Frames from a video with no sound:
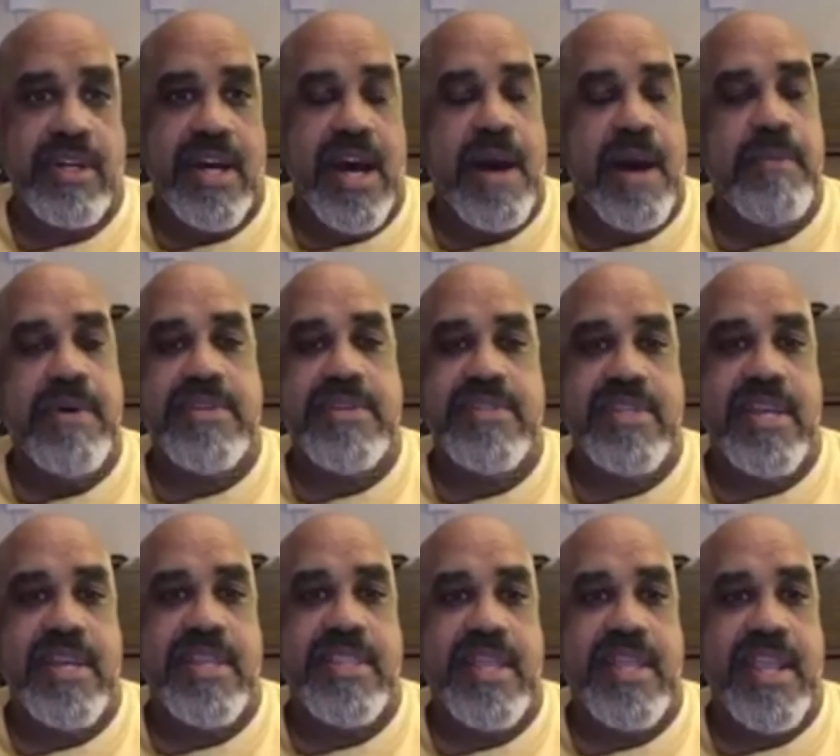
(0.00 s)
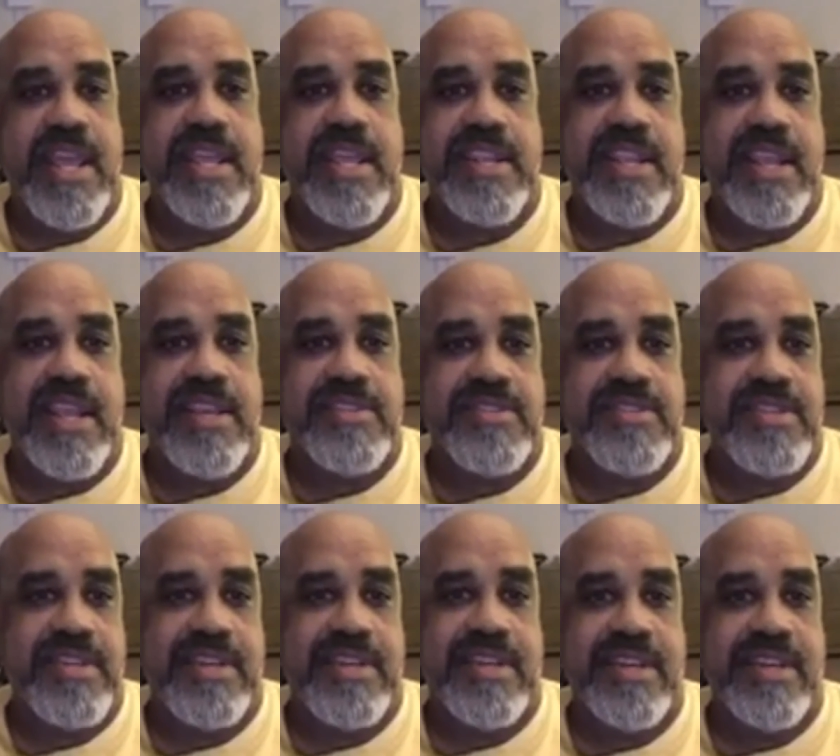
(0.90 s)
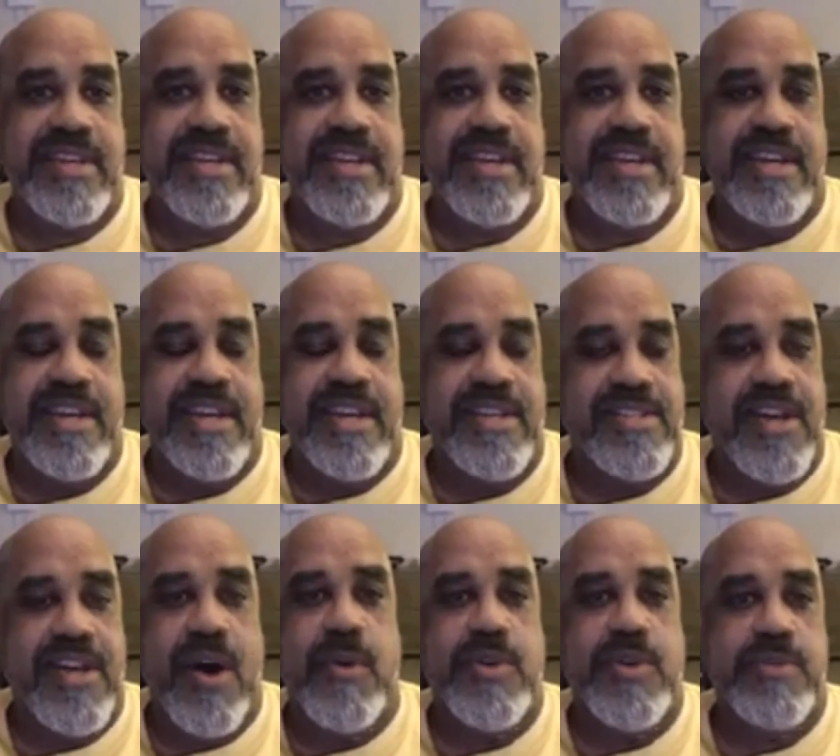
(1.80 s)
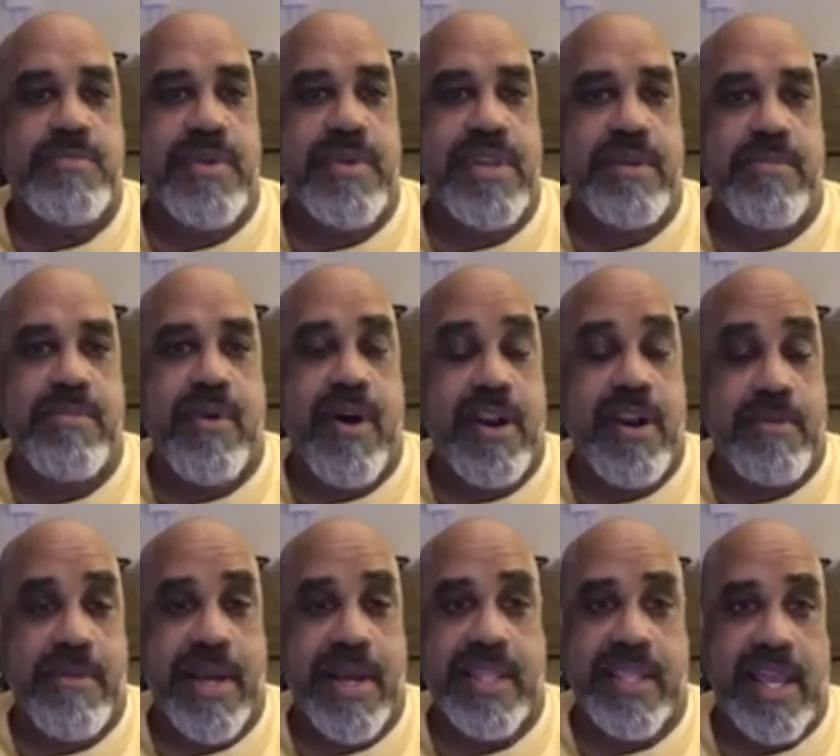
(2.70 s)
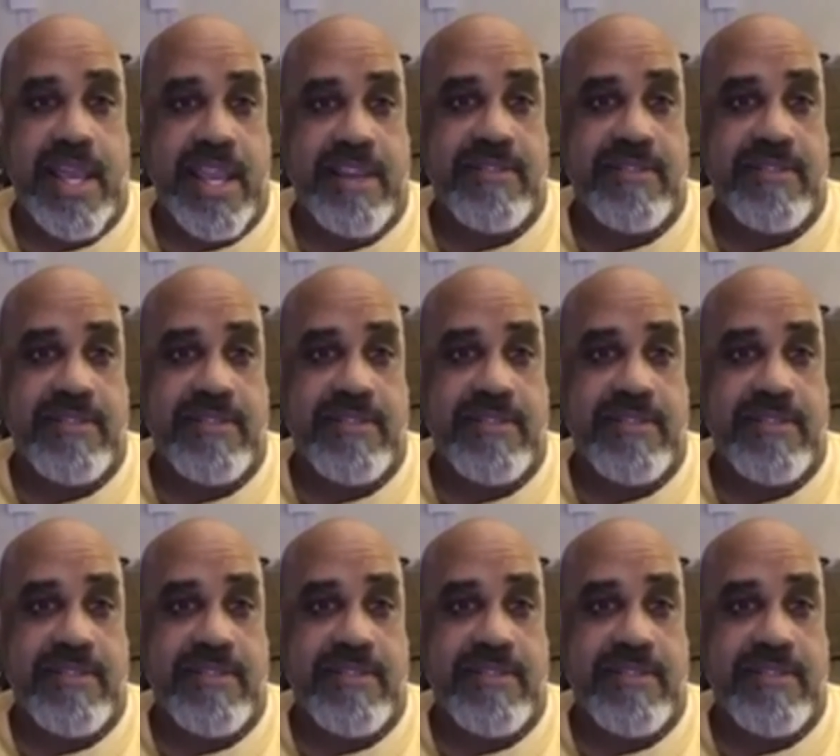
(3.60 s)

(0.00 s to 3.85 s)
I must say that Aunt Nancy has always been a part of my life,